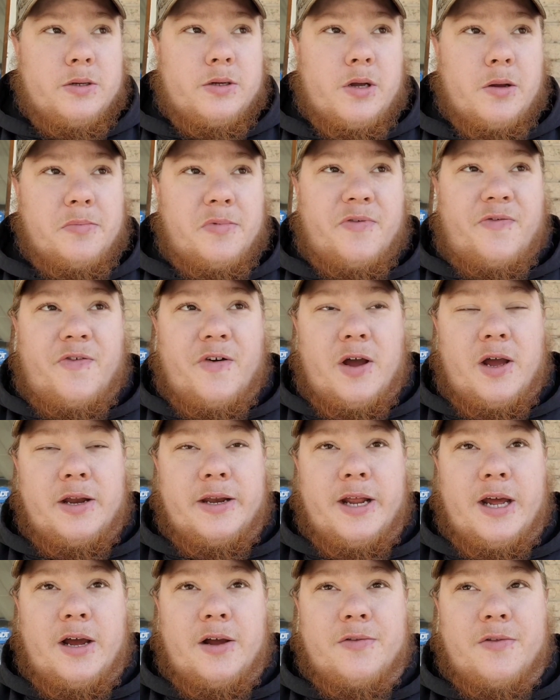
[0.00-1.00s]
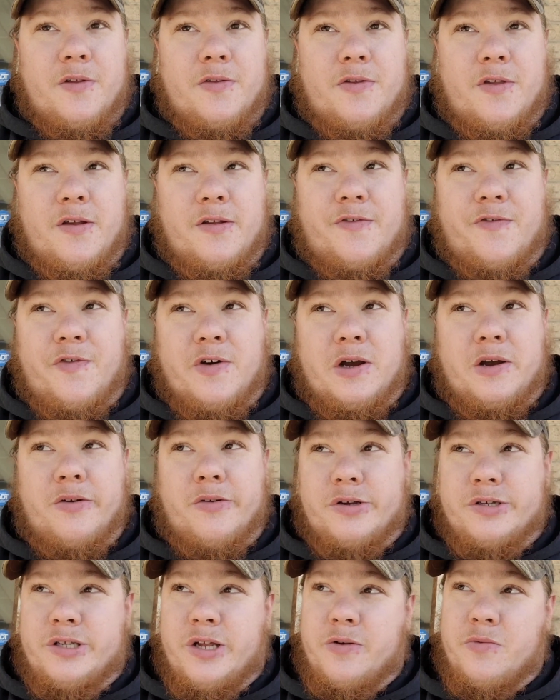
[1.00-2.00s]
Come to find out that this fire
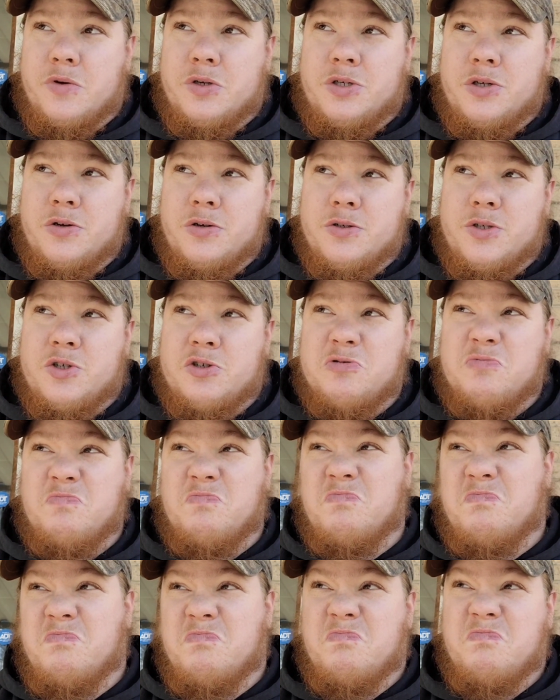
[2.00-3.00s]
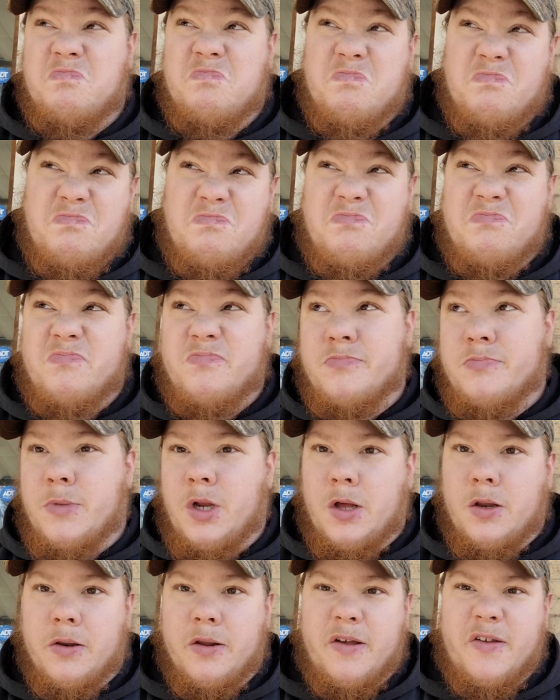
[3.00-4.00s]
extinguisher's
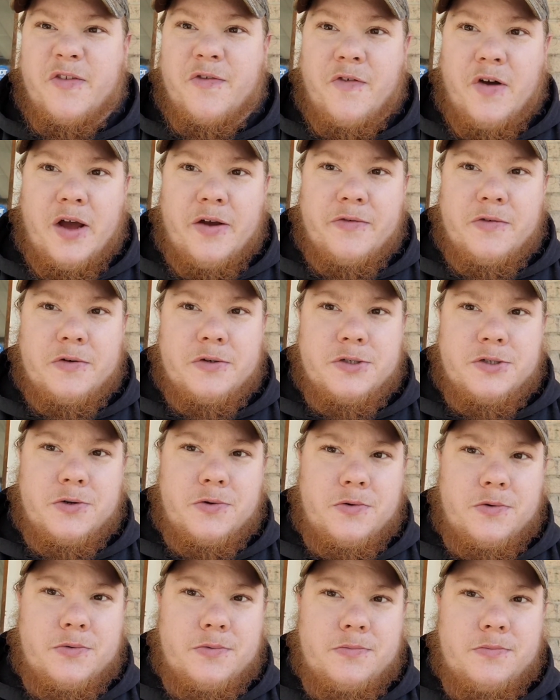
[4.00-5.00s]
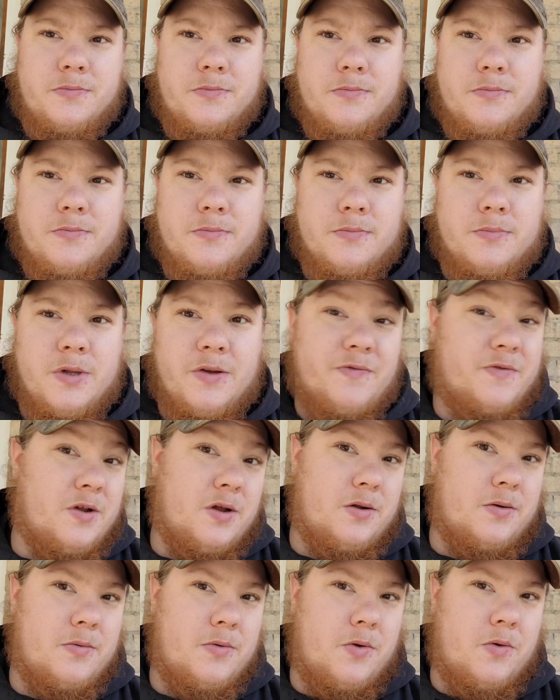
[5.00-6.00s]
at least 5 years old, if
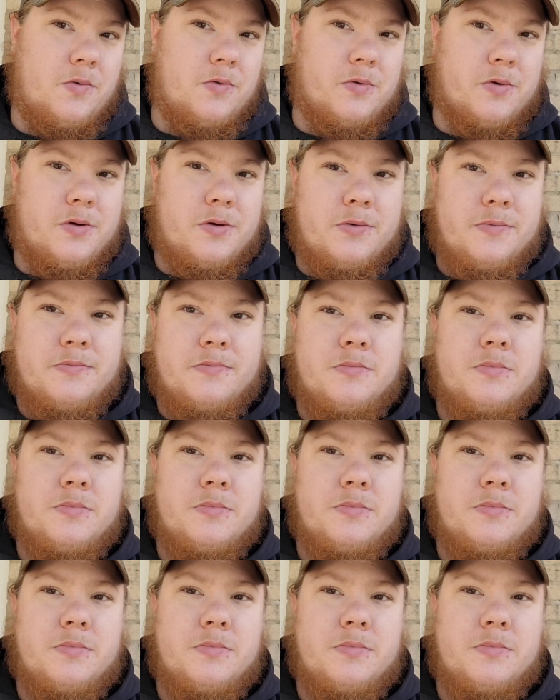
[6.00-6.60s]
not older.